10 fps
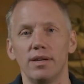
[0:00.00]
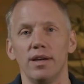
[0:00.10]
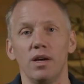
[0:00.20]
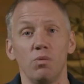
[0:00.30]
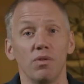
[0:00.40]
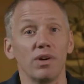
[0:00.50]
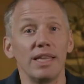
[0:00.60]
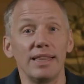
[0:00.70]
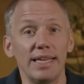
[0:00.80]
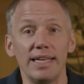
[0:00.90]
And we
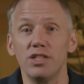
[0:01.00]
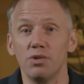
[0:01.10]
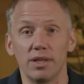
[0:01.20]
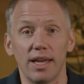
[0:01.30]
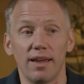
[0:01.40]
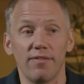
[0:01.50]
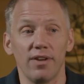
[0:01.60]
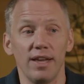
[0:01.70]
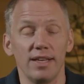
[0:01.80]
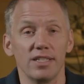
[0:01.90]
really lean into it. Like if
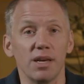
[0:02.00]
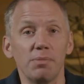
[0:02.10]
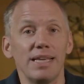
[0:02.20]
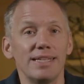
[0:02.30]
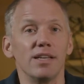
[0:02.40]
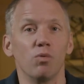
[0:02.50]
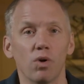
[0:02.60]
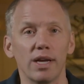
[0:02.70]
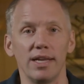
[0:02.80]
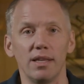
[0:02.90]
something isn't
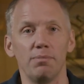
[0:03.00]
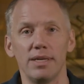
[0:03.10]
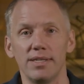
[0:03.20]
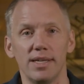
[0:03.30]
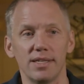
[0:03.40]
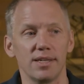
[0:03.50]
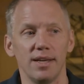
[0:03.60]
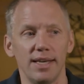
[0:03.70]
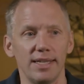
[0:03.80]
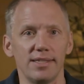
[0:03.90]
working in the business,
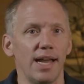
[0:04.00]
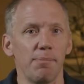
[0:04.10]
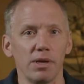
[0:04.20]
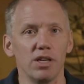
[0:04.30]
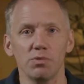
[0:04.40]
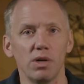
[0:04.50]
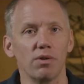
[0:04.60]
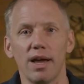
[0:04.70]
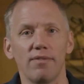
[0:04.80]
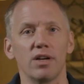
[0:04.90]
it's not because we
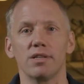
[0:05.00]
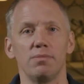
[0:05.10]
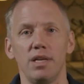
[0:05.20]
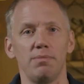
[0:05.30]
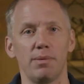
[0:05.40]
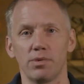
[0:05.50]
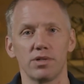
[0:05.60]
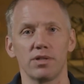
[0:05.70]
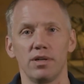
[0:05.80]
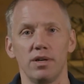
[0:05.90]
don't have awesome team
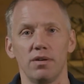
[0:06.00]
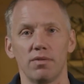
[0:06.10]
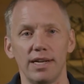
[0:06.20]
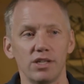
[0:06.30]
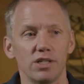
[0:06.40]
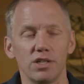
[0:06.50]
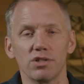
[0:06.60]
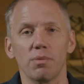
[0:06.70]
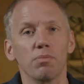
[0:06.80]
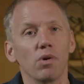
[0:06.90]
members, right? It's because
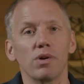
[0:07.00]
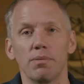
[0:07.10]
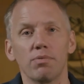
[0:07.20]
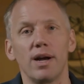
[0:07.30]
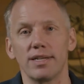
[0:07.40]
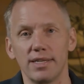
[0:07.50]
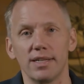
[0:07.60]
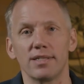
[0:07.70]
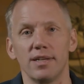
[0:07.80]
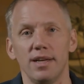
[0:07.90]
there's a broken process.